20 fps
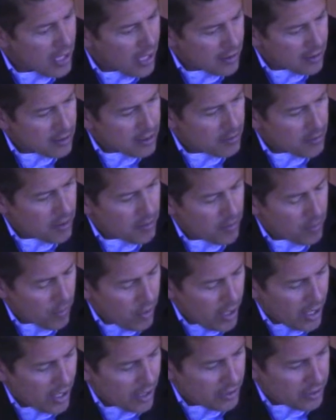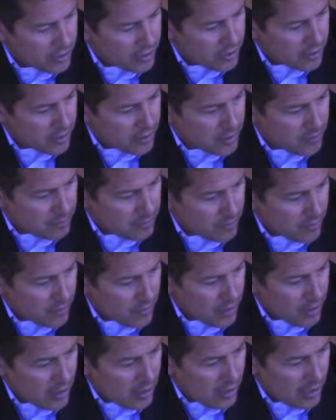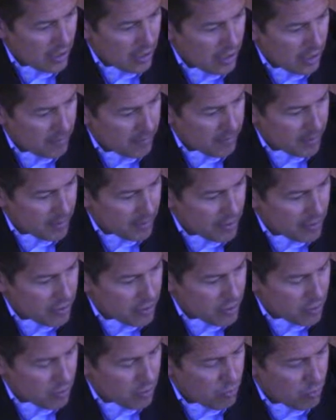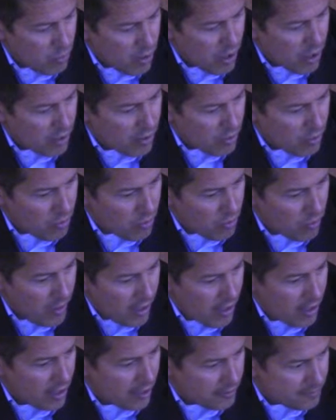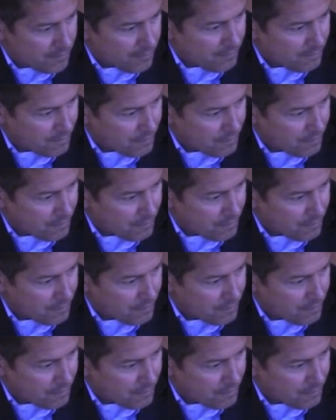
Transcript: I think the minimum wage is one where